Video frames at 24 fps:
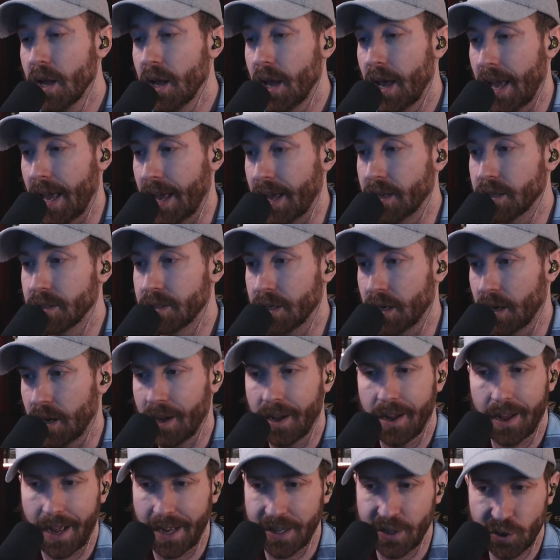And
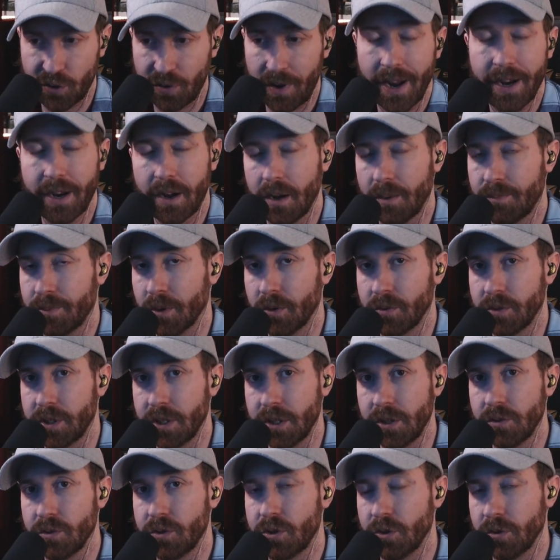uh, I try to upload
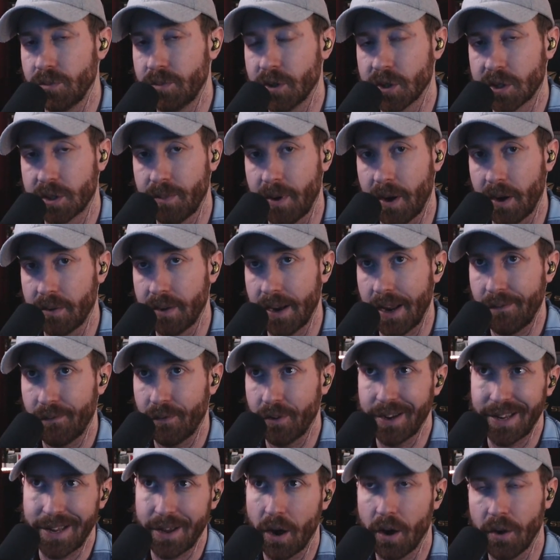to YouTube just about
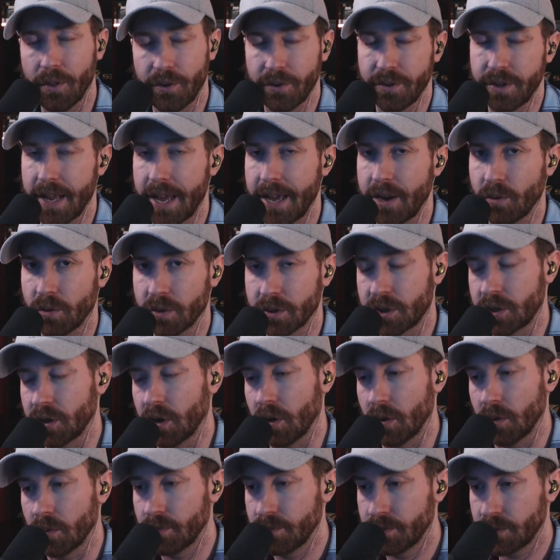every other day or
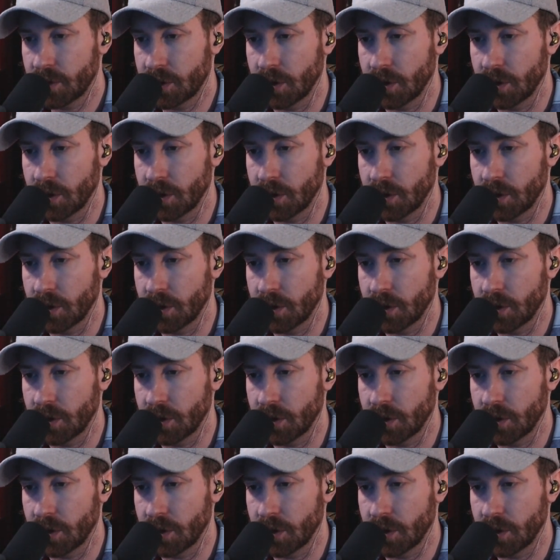so.